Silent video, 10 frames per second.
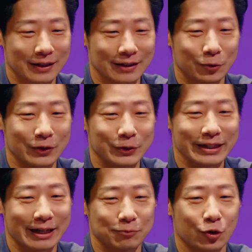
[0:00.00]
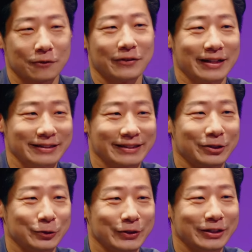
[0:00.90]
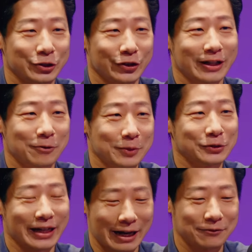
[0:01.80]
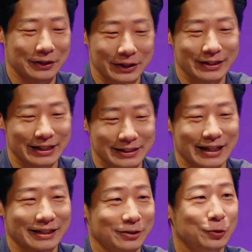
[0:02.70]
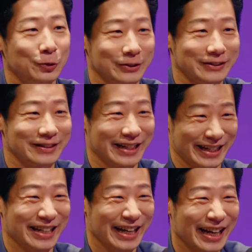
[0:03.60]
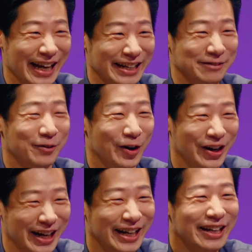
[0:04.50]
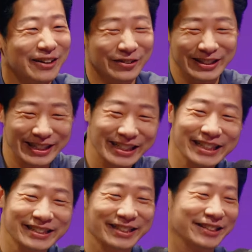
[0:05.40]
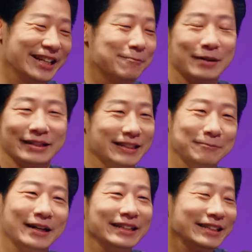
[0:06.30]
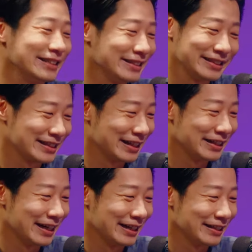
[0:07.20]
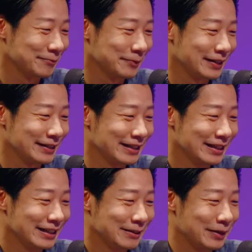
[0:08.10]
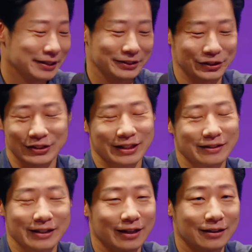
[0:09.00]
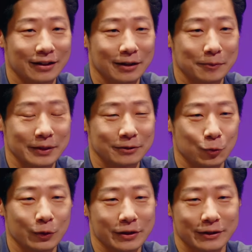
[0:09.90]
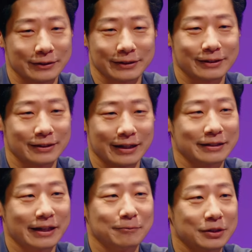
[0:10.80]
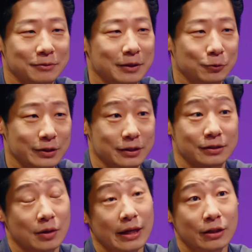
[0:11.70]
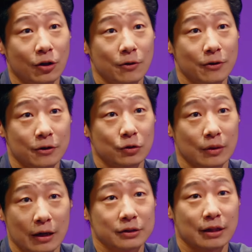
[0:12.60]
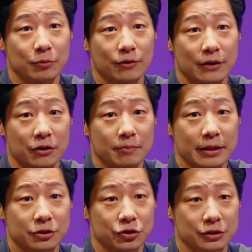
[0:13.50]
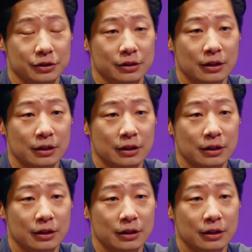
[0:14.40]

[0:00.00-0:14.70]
uh, when we got more fans to enjoy mm-hmm. our music, I found out that's not a cool thing anymore. we need easier name, mm-hmm. but but yeah, but but it's just uh, been with us. That name just been with us. Although uh, some of our managers